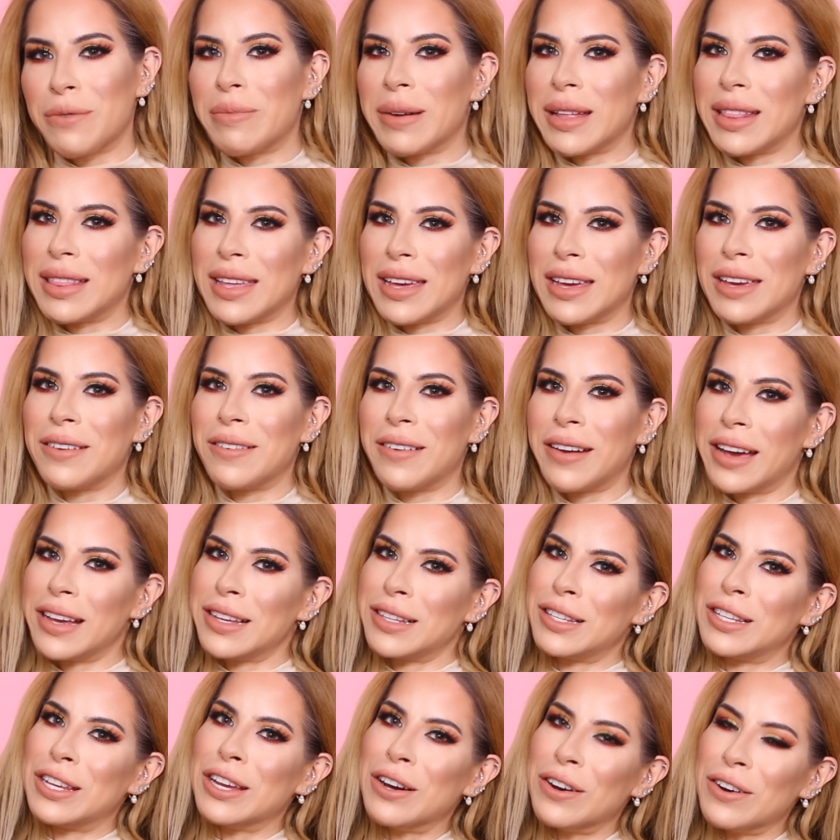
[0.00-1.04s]
But thank you guys
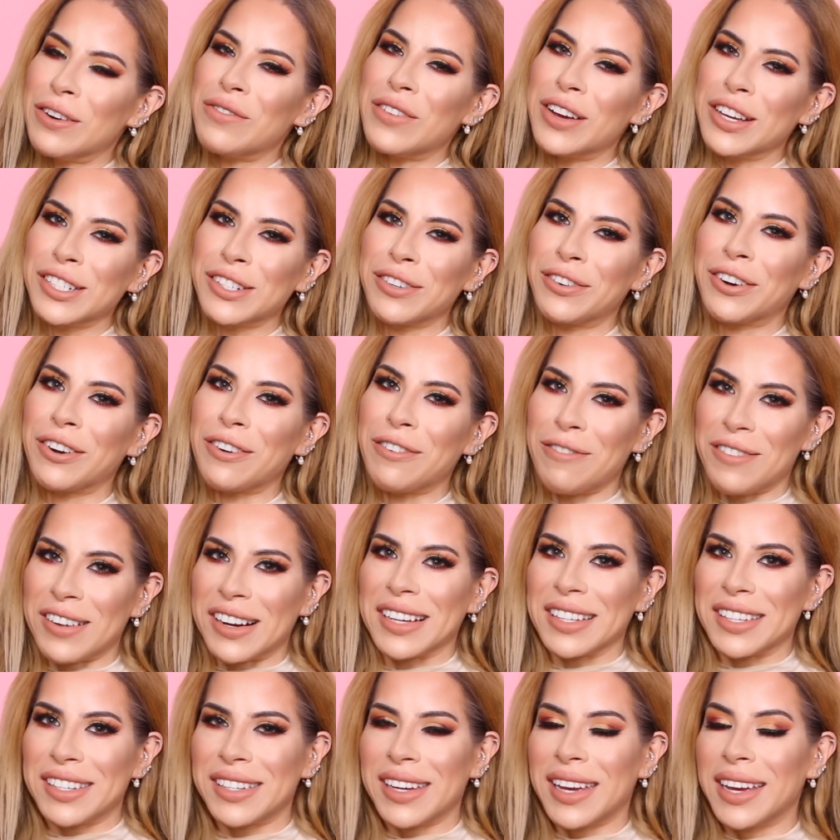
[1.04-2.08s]
so much for
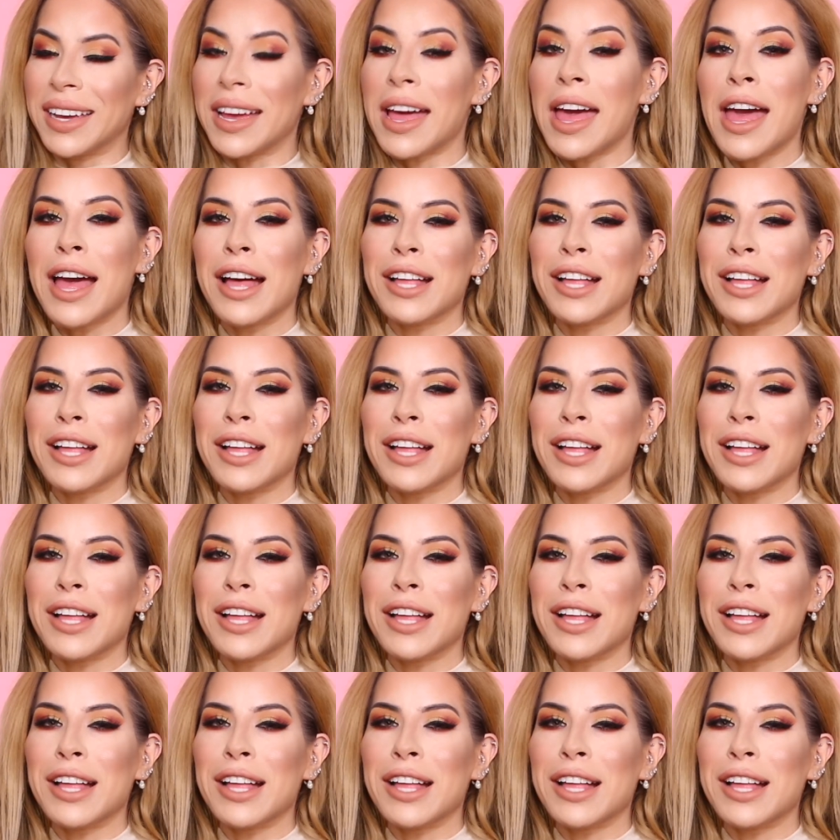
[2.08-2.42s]
watching.